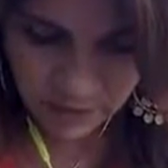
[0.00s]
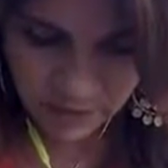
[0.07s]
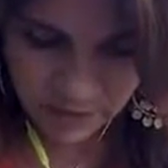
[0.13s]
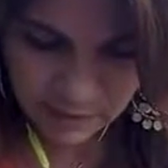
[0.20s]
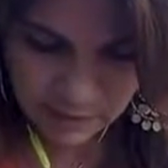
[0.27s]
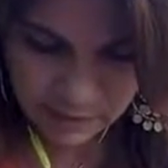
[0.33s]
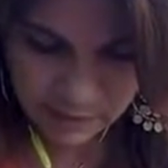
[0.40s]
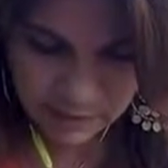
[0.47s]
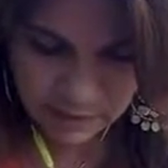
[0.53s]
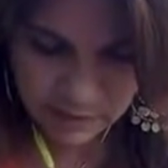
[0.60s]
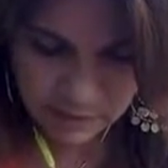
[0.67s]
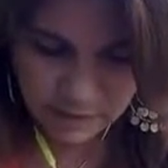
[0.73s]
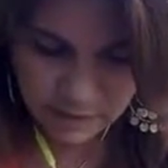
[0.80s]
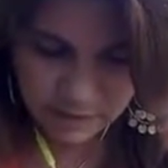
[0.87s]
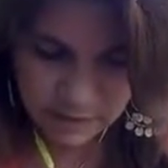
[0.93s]
It's
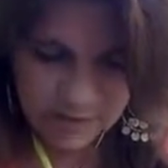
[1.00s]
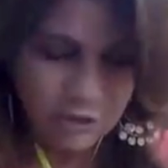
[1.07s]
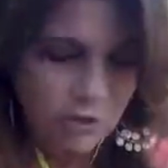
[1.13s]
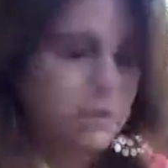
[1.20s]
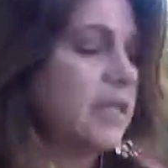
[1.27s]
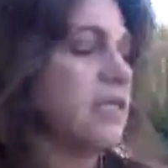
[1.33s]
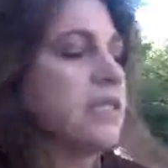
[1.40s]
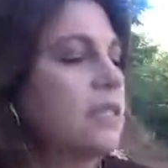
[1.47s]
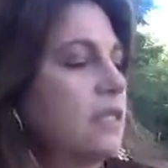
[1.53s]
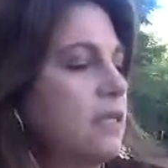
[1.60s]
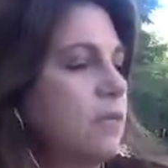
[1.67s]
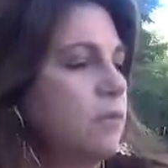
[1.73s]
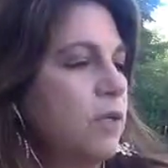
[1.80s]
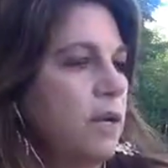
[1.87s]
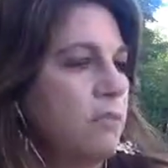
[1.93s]

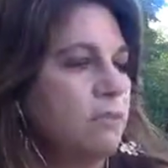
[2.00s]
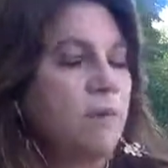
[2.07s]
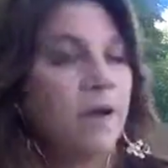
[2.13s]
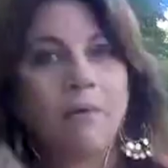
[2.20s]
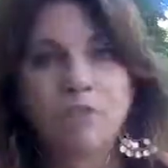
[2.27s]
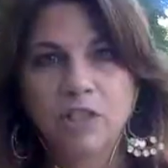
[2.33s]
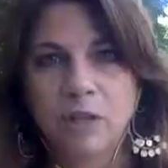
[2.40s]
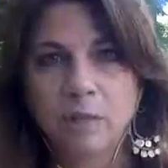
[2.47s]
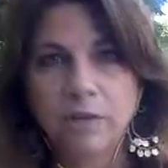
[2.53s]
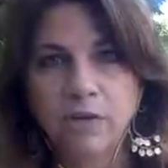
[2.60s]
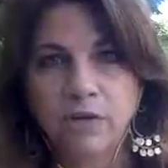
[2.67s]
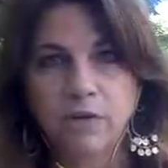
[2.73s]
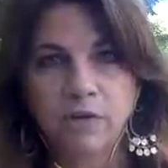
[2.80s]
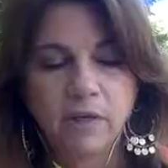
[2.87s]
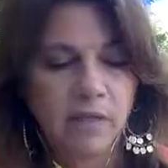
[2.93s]
interesting, when I was up
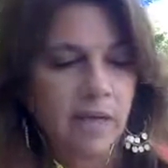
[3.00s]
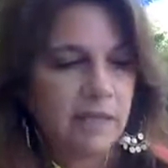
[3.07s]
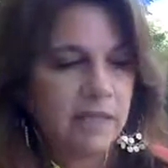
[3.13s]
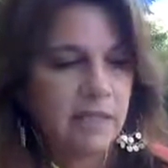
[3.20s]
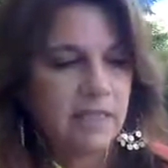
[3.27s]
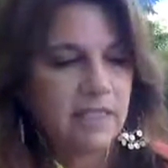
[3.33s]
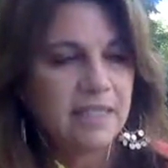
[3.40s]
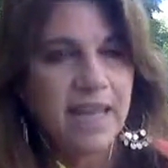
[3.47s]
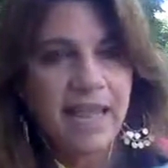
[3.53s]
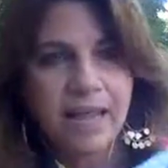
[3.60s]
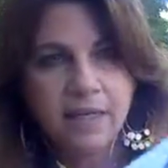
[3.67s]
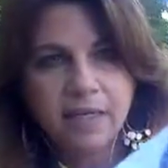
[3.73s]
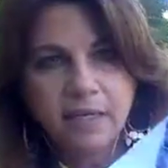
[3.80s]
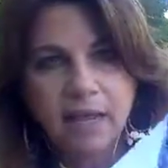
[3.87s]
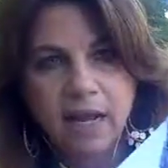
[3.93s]
here and I did this
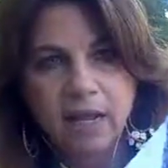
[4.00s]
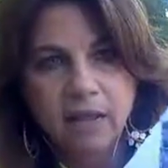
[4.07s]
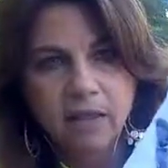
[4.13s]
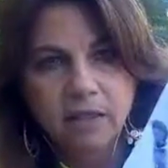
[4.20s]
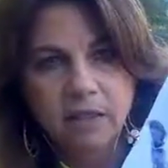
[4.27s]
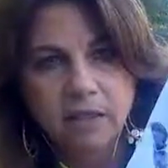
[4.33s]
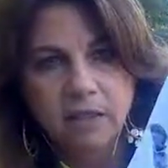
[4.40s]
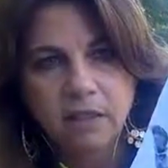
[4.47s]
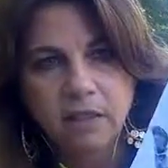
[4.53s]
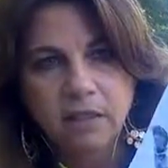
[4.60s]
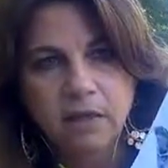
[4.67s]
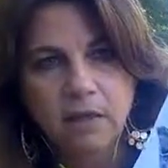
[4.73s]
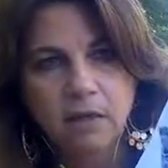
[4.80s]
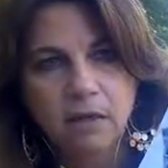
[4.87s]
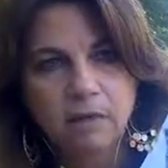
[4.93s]
hand analysis,